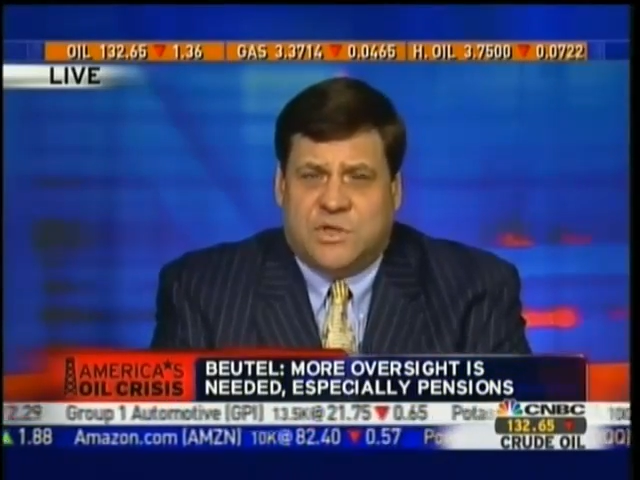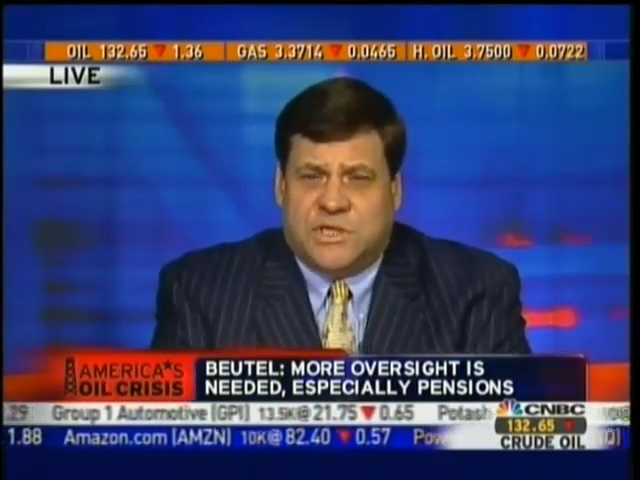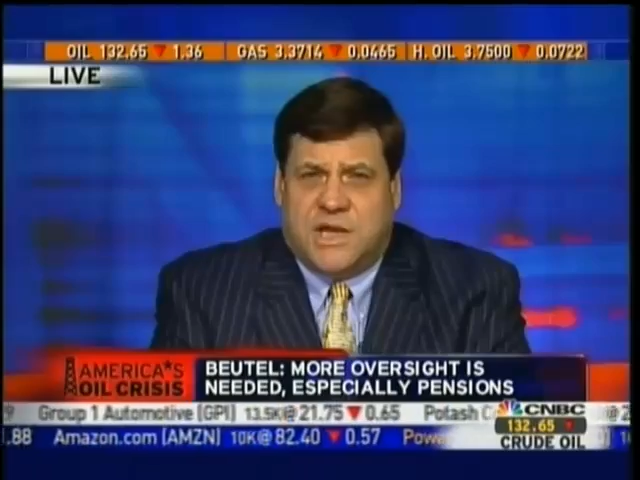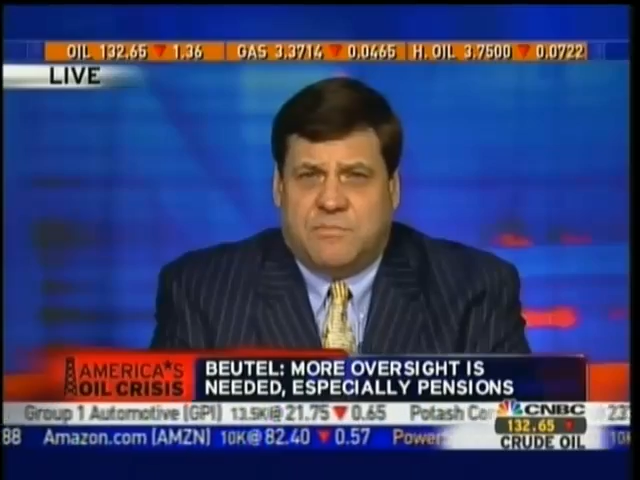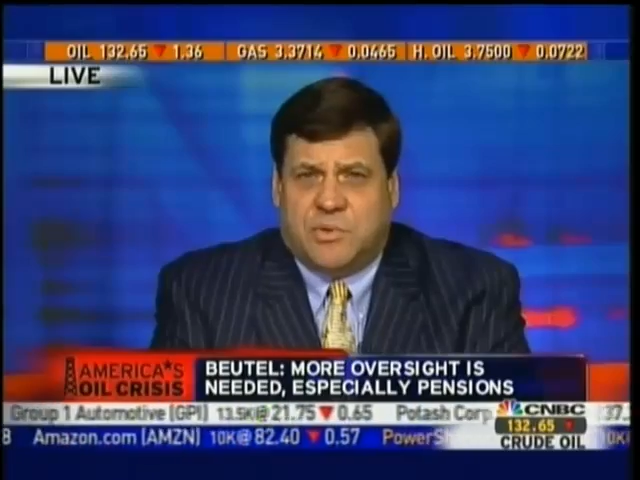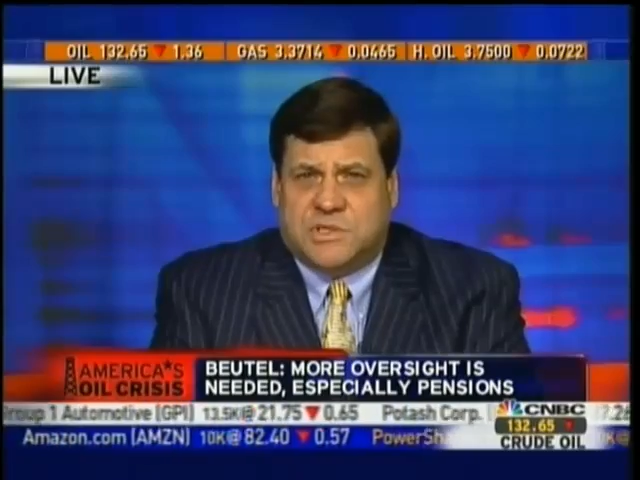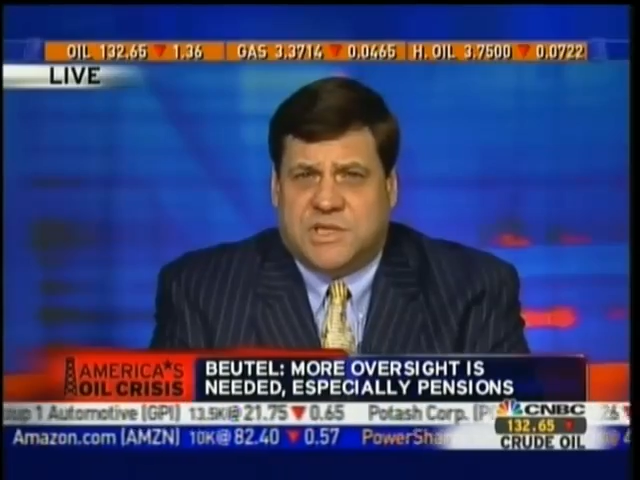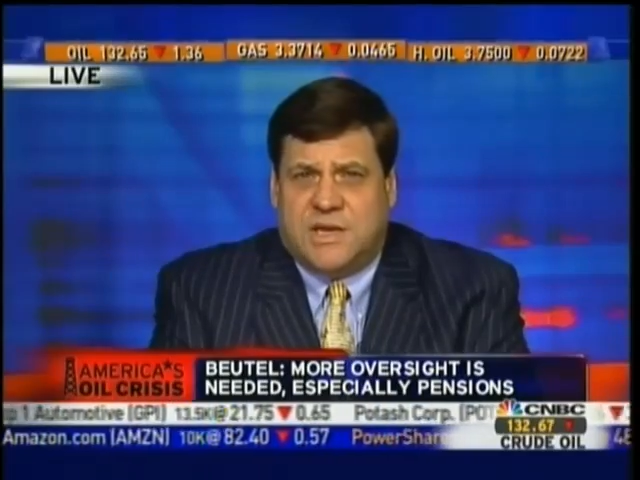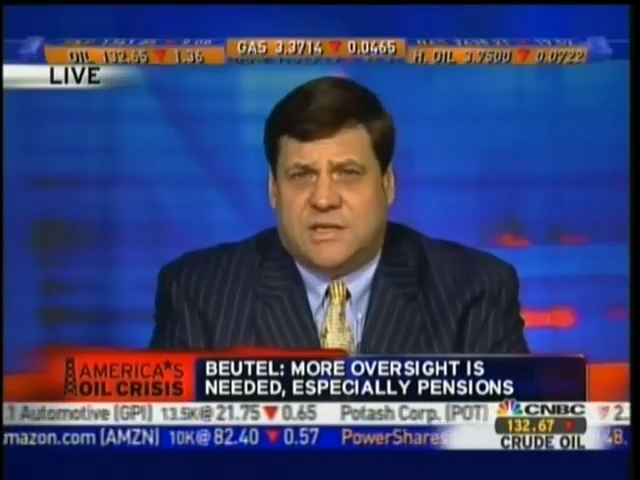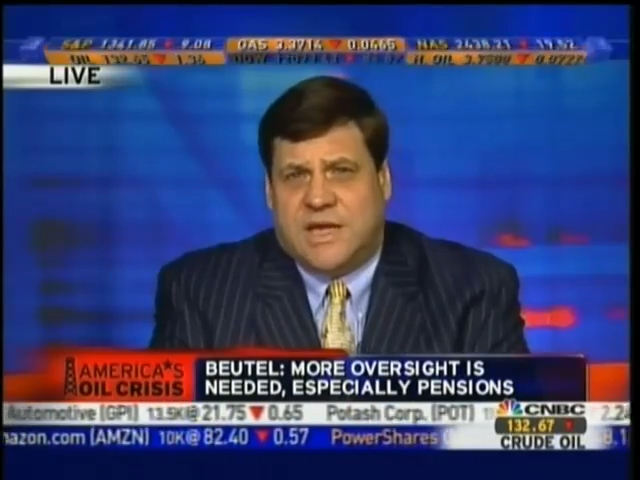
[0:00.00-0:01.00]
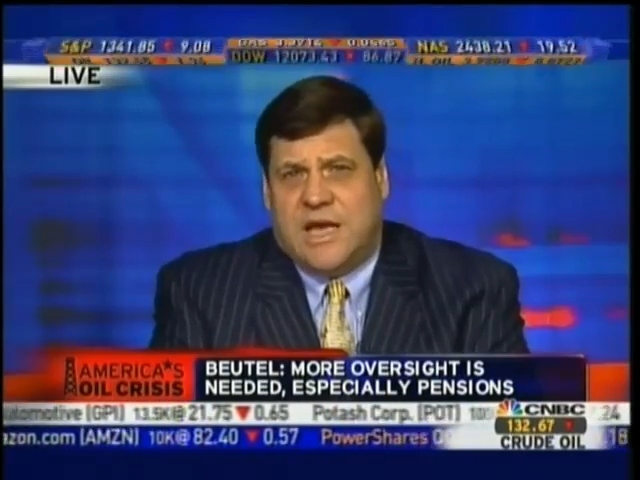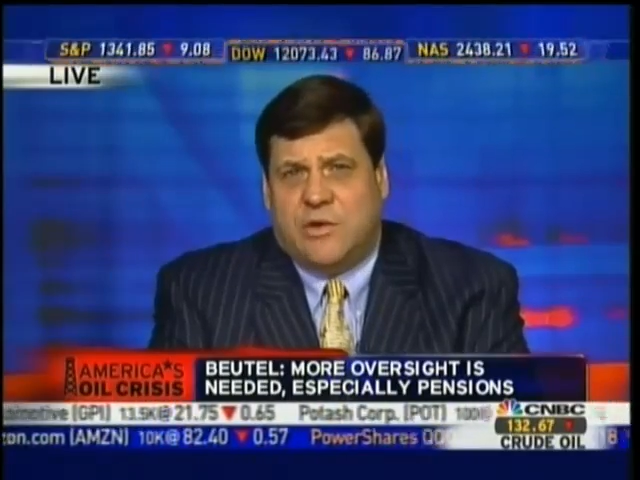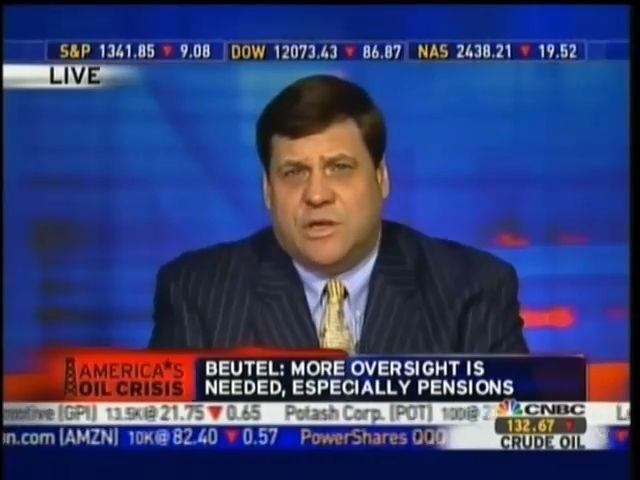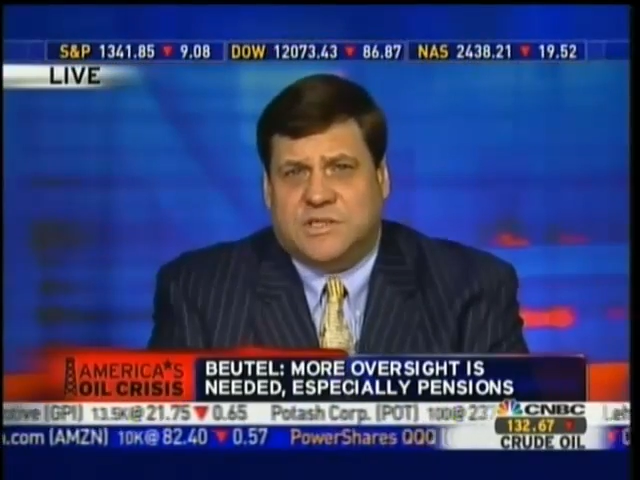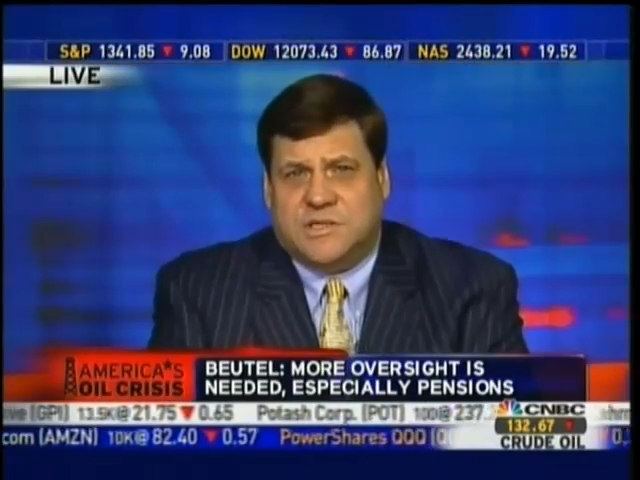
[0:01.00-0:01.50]
10%
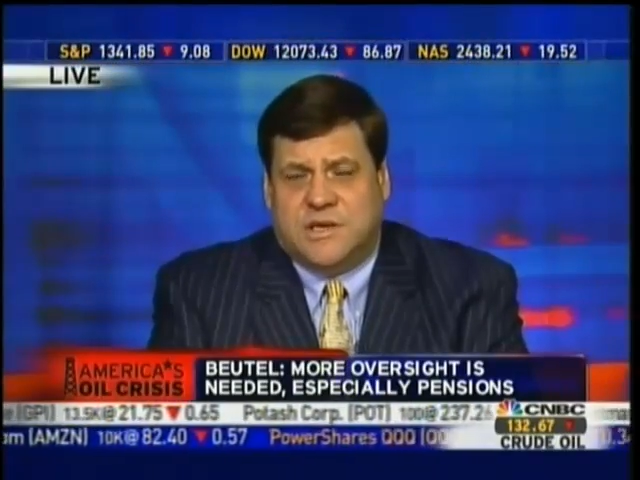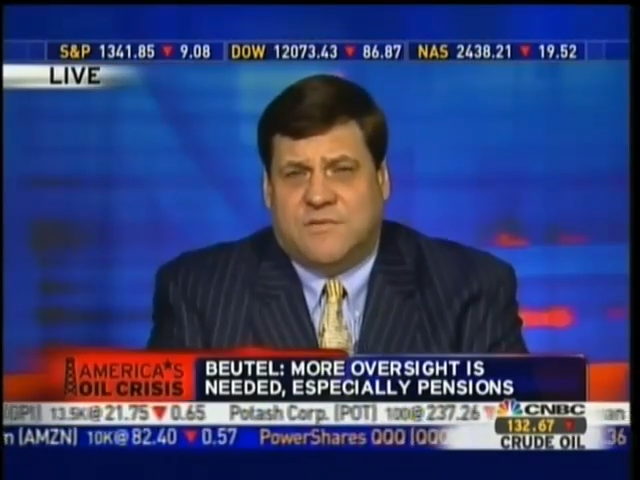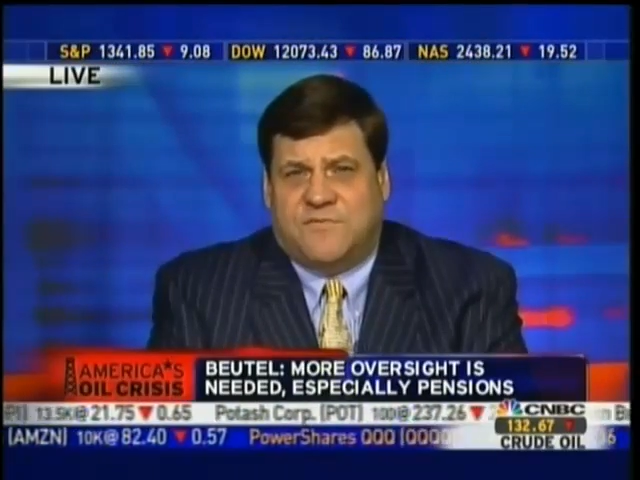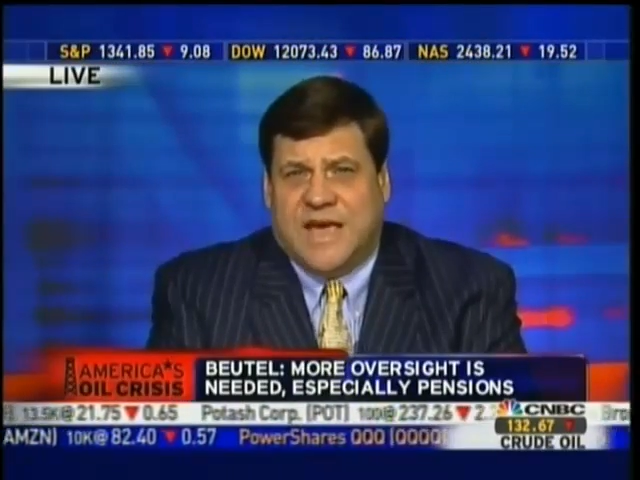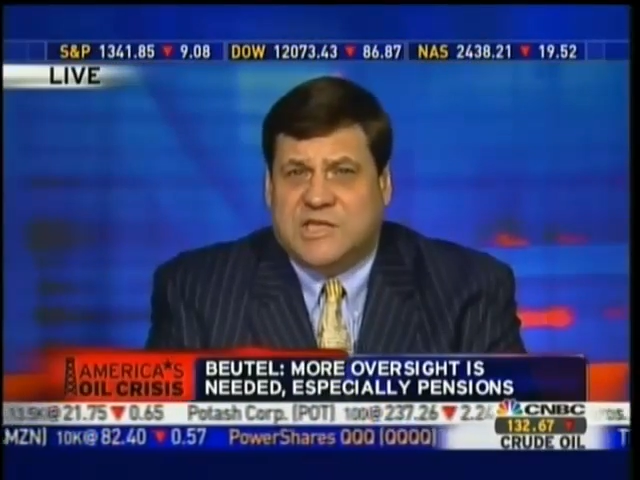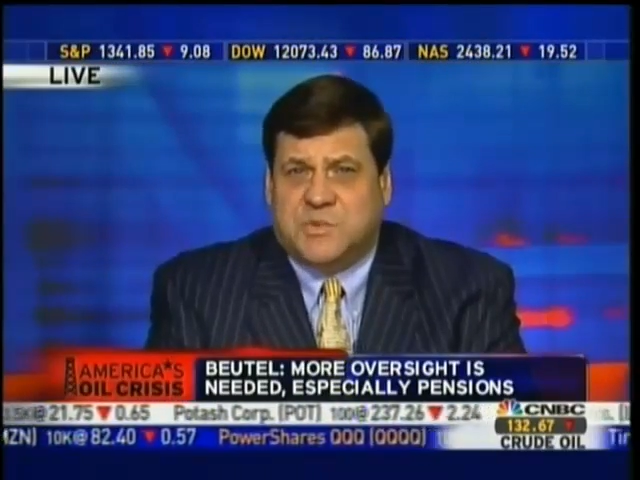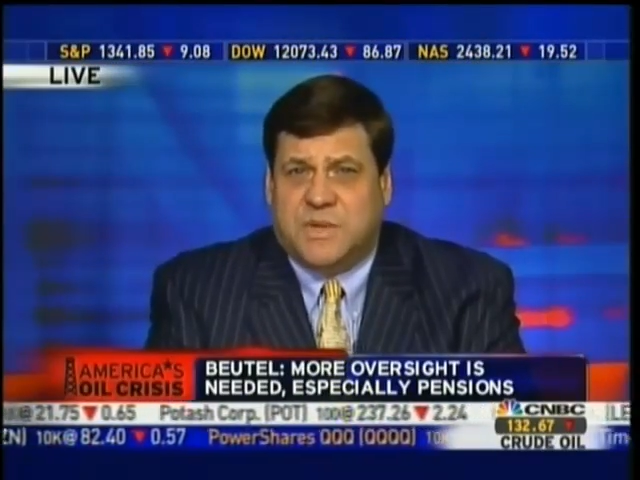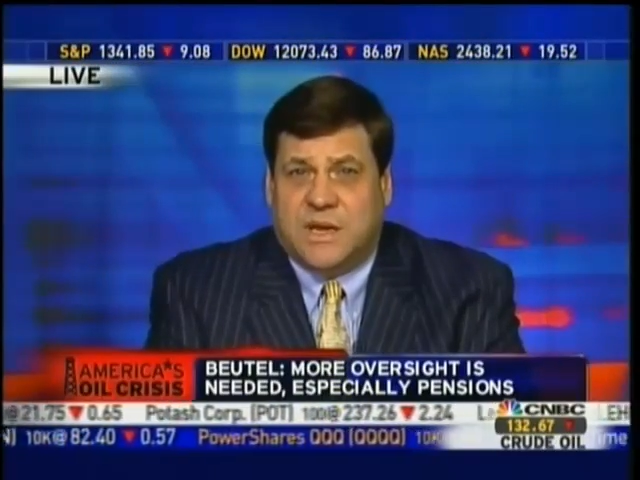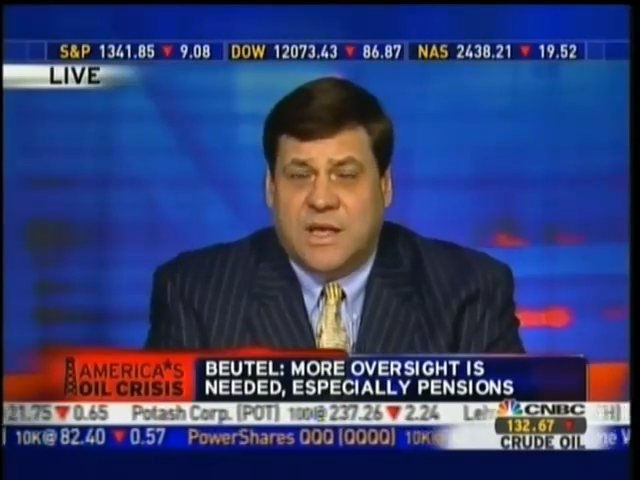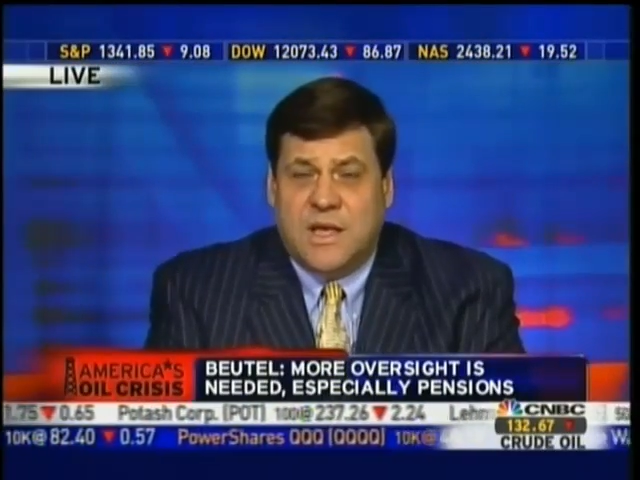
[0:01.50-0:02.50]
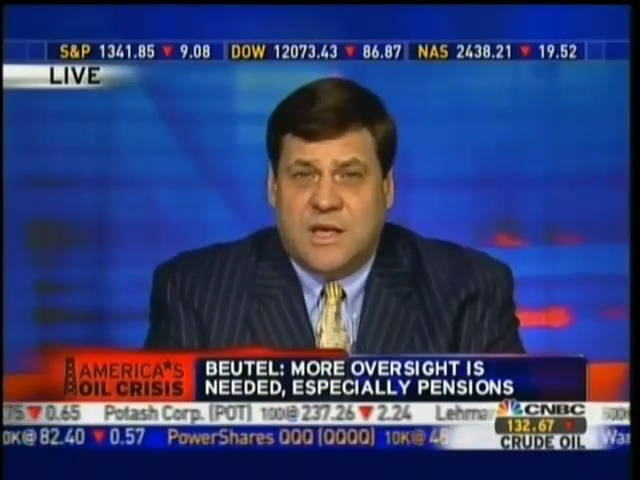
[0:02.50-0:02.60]
down as an investment.